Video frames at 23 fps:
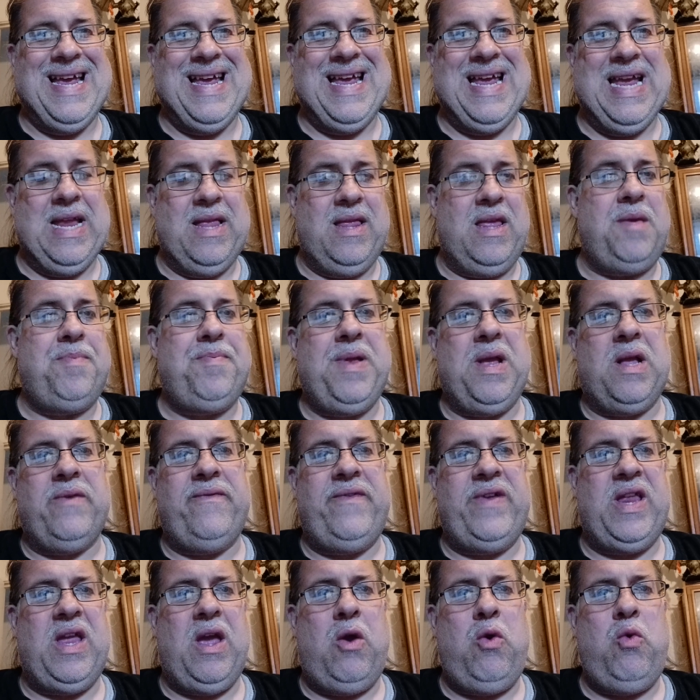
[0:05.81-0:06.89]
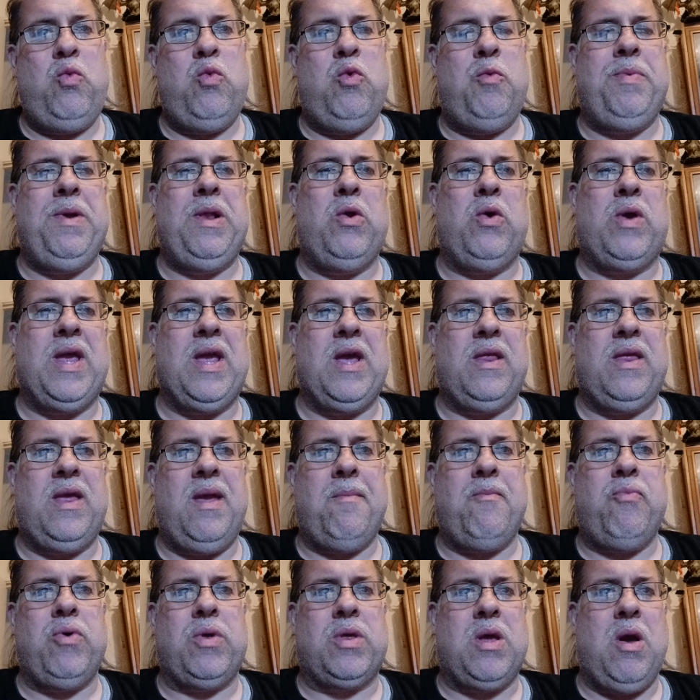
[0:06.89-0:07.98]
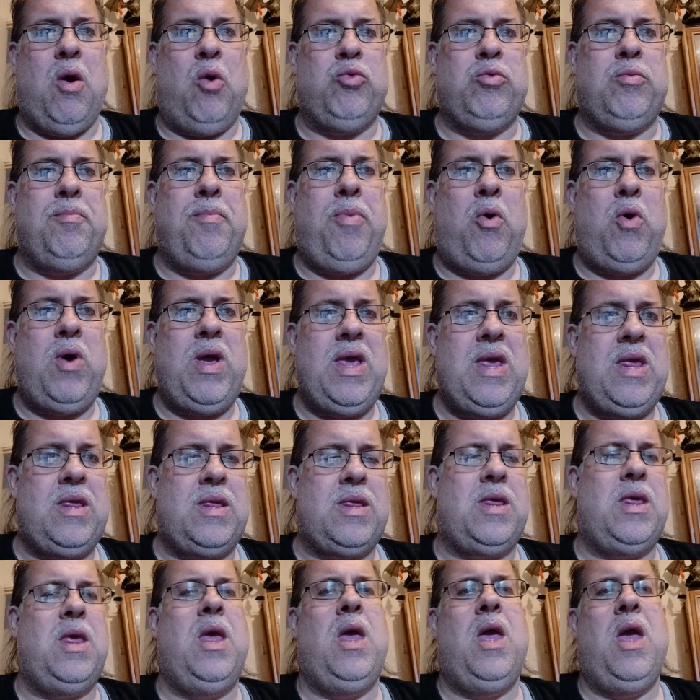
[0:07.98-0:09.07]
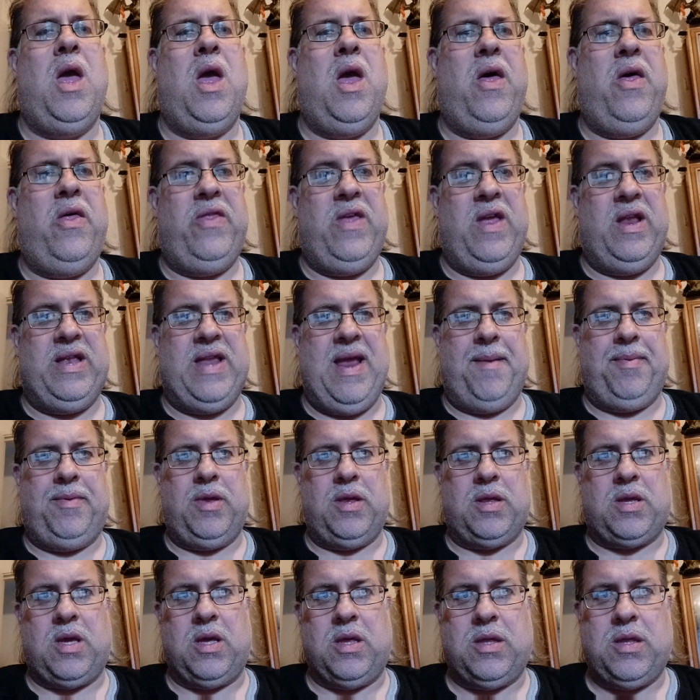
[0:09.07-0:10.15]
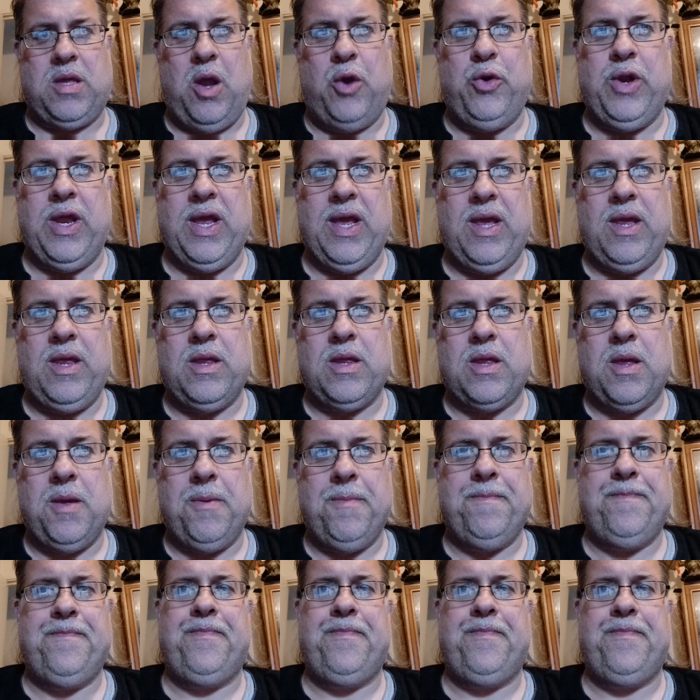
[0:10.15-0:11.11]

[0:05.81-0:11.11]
In this particular video, we'll be looking at the Emperor's Golden Boys, the Adeptus Custodes.